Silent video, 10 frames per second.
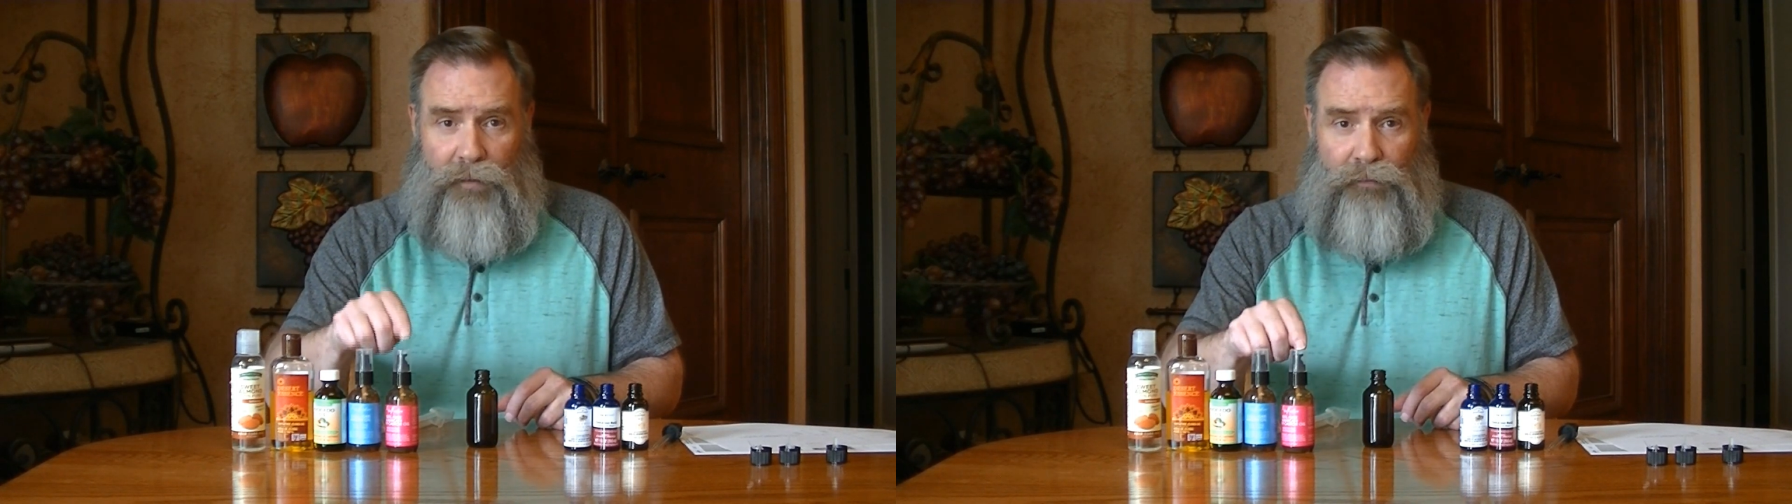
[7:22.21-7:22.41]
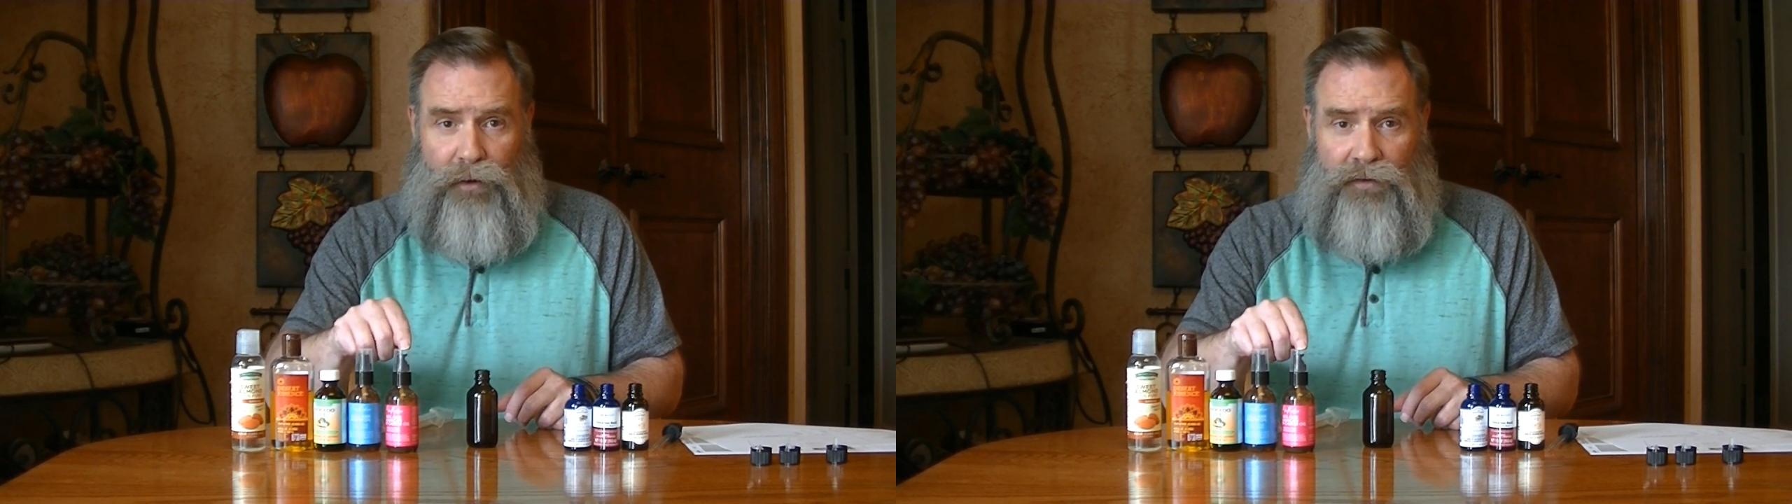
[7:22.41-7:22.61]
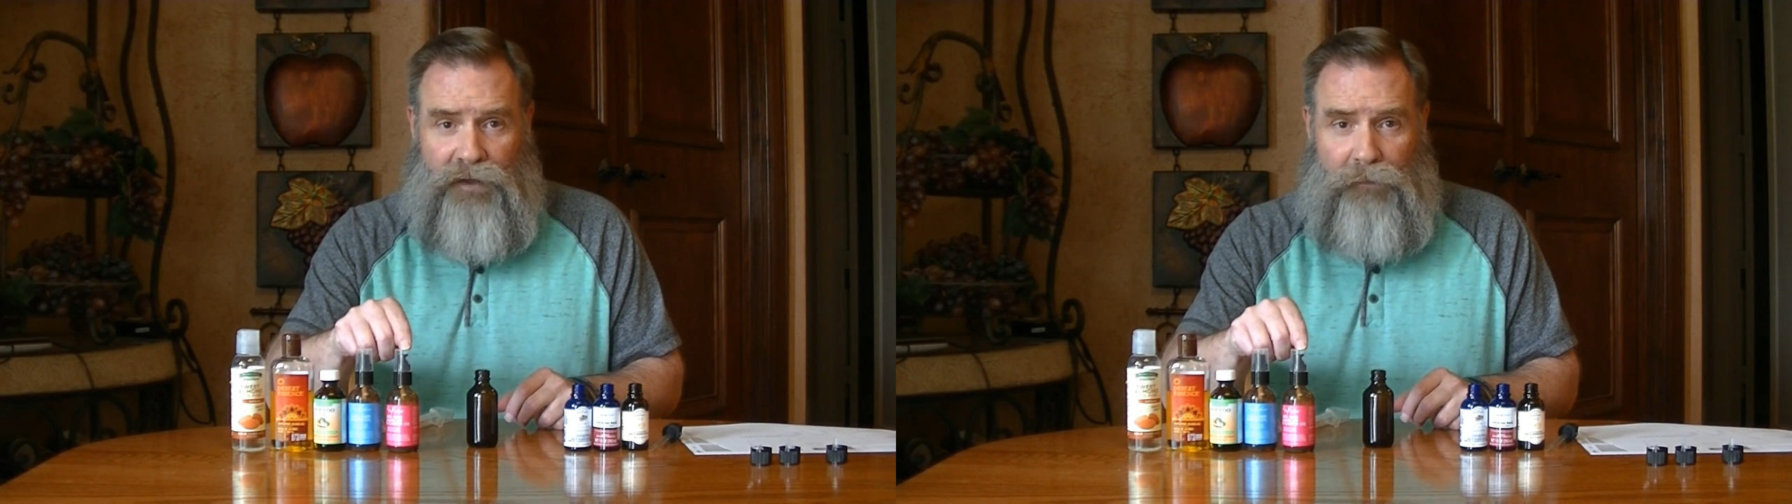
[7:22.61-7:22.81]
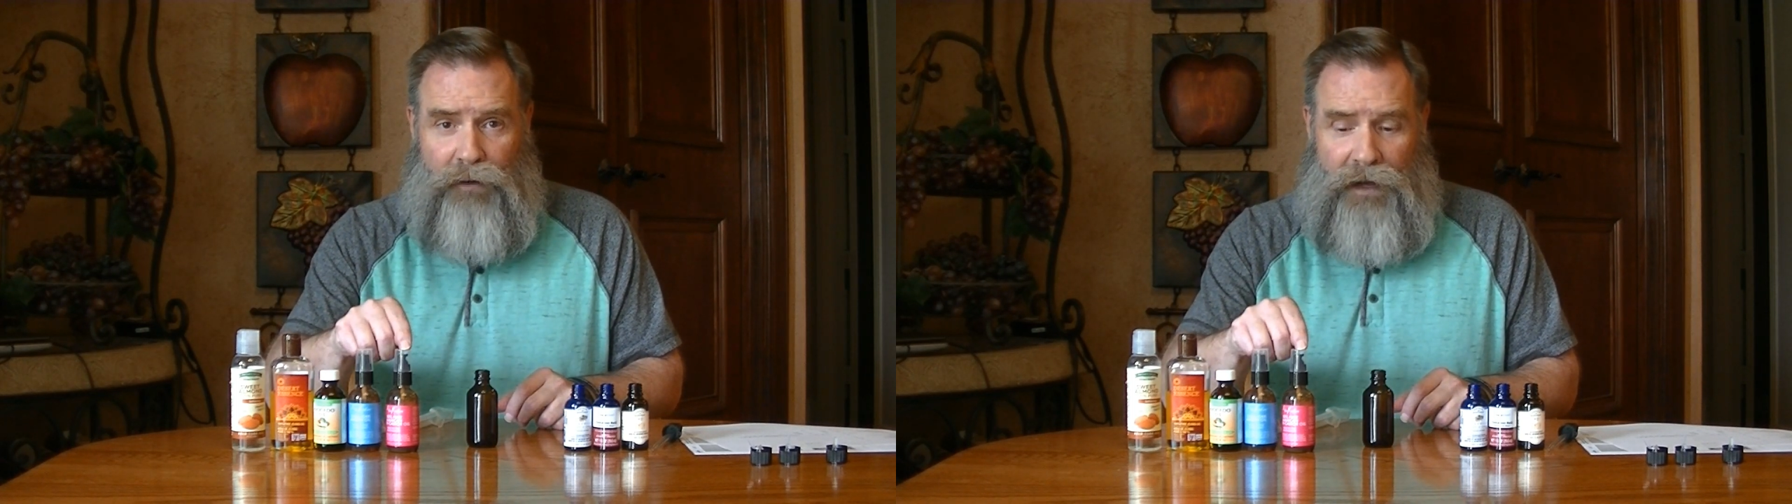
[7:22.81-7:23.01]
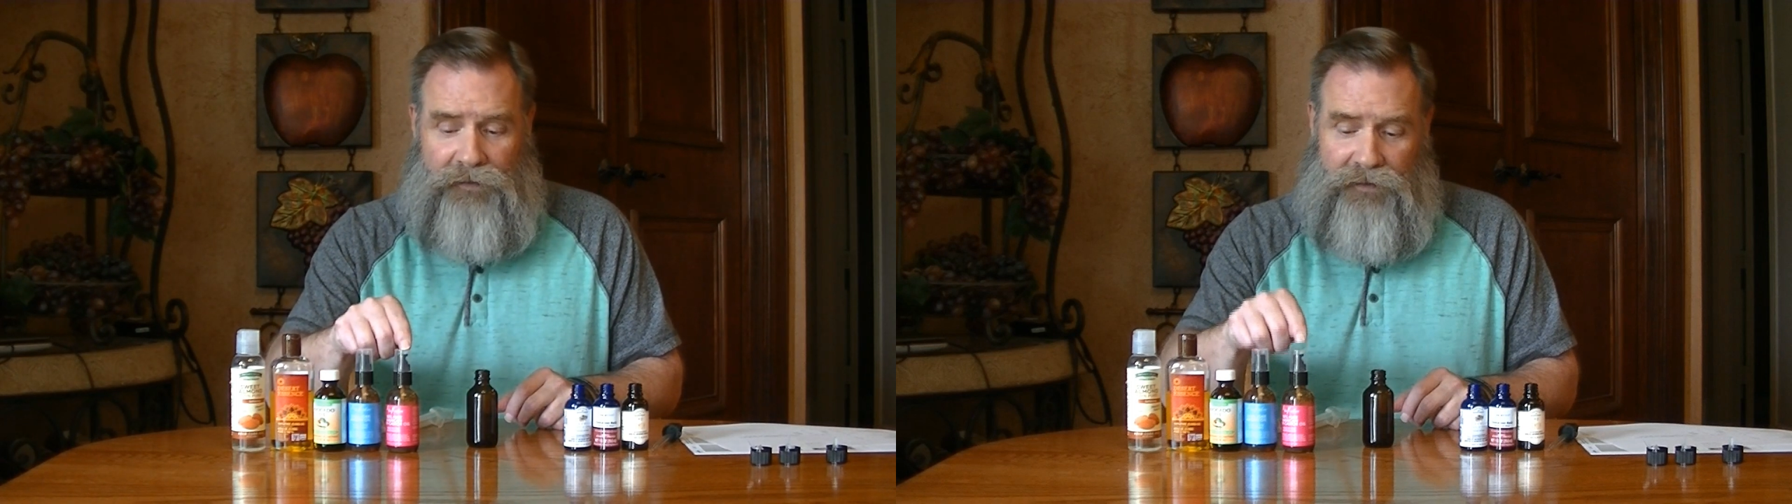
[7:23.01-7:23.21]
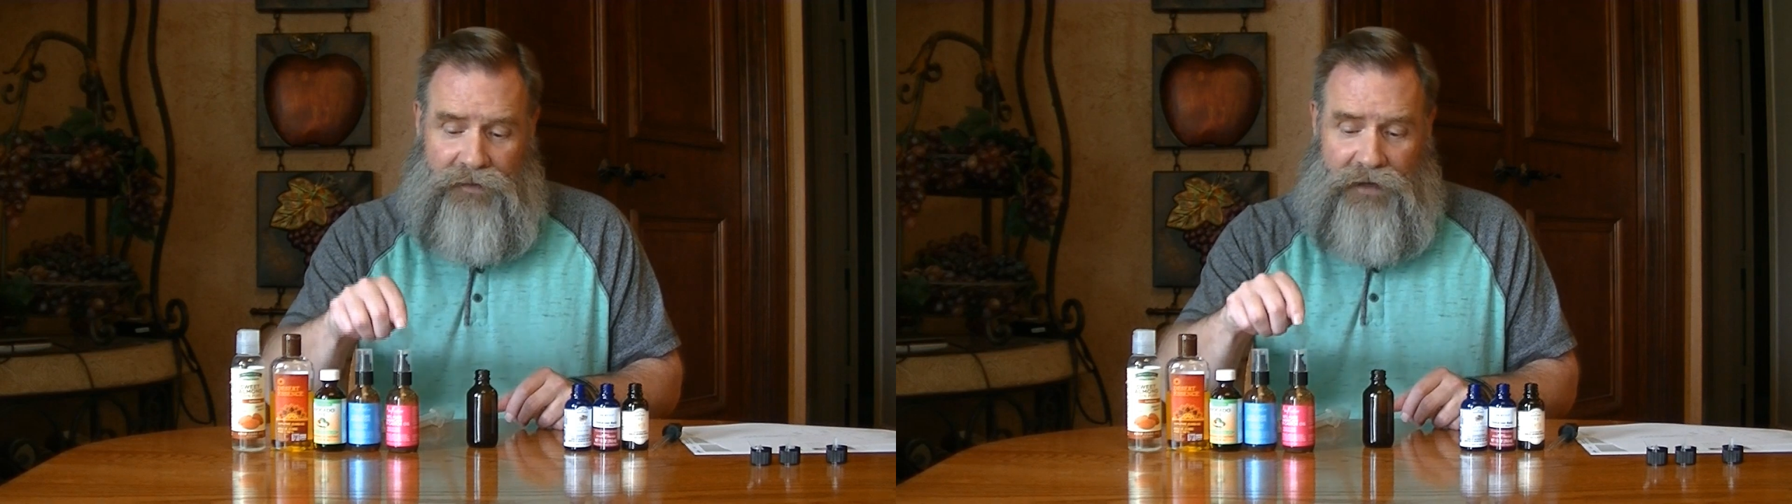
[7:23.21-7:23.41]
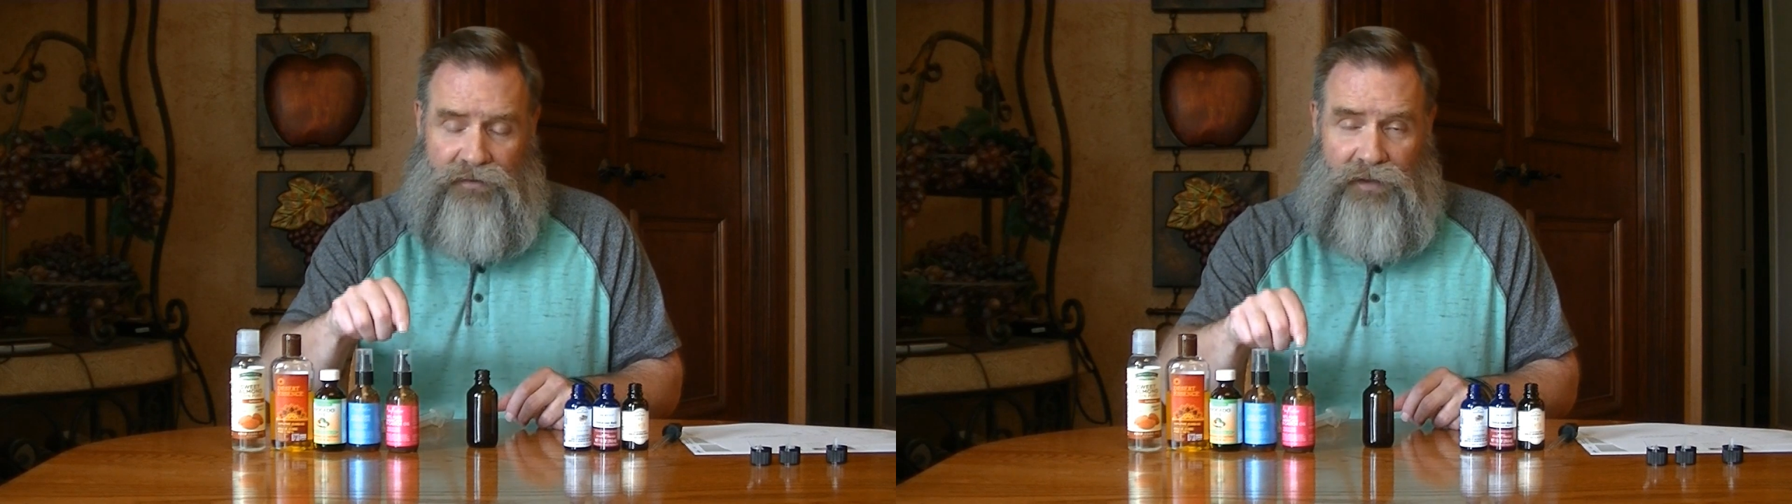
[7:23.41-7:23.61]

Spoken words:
roasting process actually